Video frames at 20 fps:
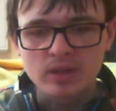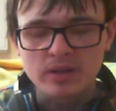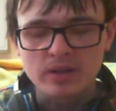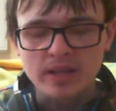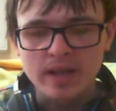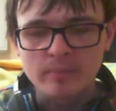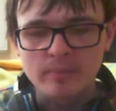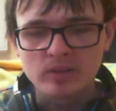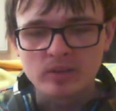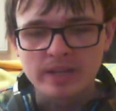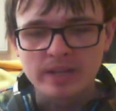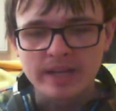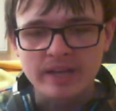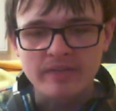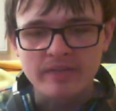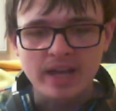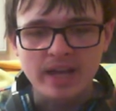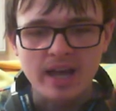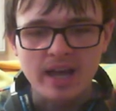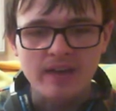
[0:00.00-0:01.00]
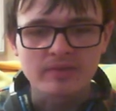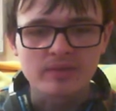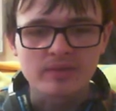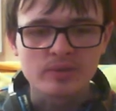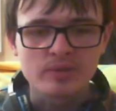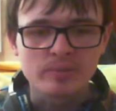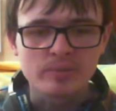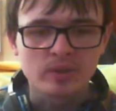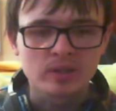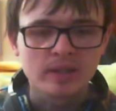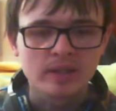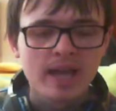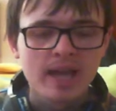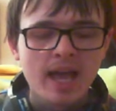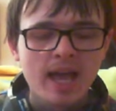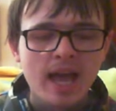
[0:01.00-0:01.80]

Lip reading: that Monday if I have to, but